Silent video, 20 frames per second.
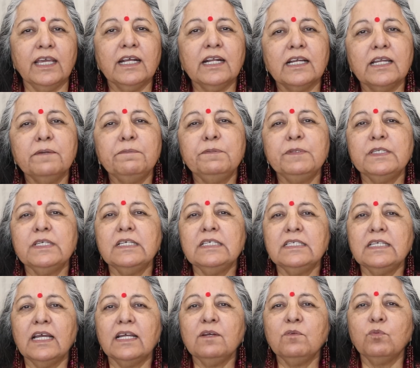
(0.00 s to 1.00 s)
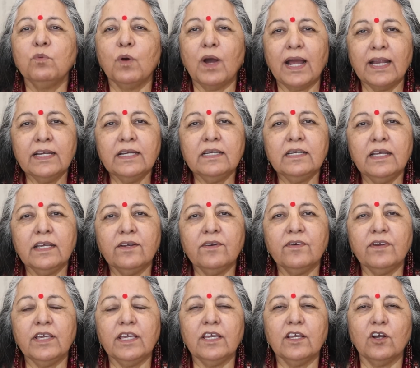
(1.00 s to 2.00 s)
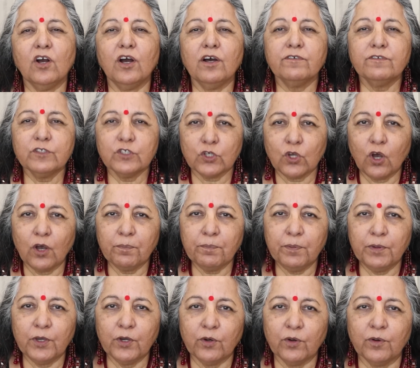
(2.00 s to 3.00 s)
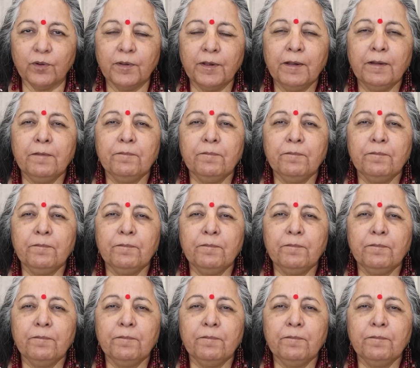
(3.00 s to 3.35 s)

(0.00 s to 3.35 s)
eclipse is at 1 degree of Scorpio.